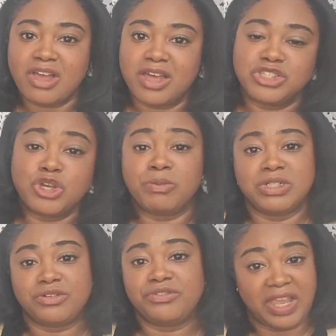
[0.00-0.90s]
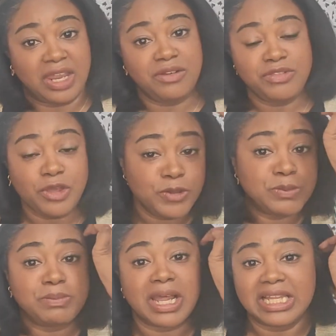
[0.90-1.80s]
not so much a fan of
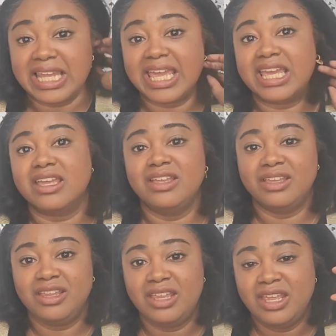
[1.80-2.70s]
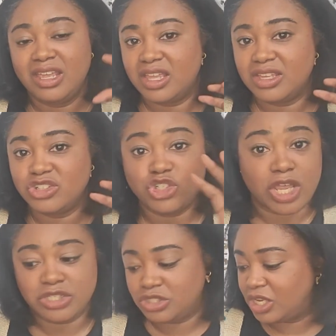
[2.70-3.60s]
those, but I like
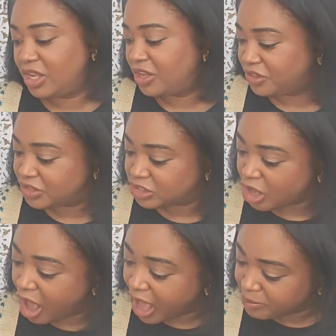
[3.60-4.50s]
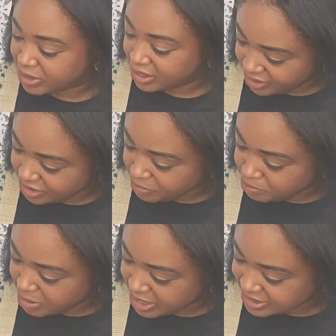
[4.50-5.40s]
just the top. The
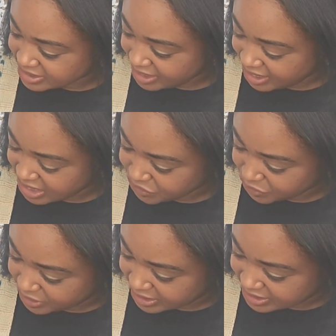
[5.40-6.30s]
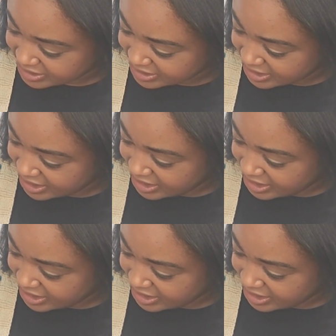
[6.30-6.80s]
bust size for this